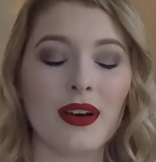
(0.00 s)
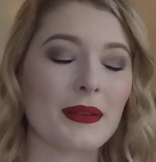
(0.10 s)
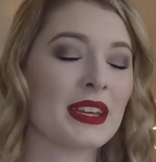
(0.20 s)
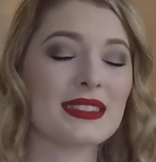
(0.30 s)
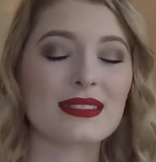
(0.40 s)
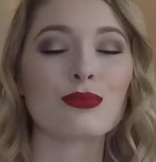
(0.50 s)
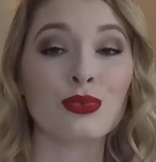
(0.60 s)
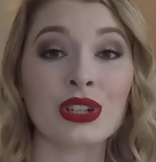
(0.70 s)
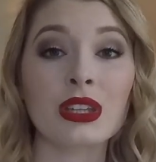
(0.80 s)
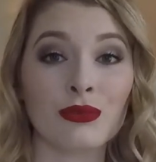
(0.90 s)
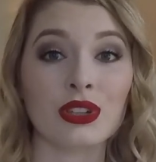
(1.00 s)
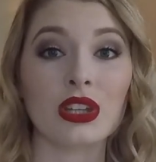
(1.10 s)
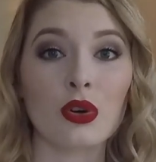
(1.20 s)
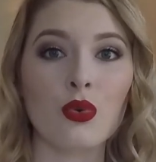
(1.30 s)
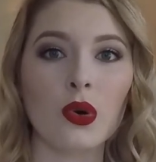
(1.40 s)
It's really,
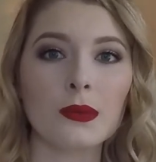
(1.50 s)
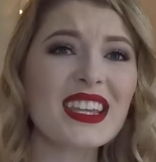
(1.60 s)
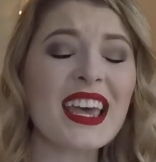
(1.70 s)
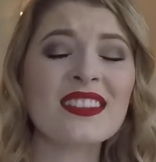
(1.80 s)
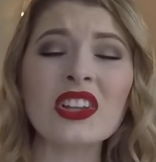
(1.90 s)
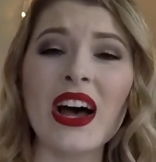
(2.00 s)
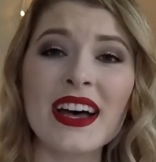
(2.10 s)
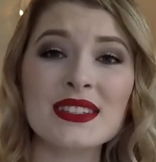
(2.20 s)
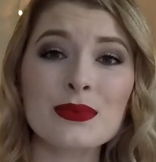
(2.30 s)
really cool. And the last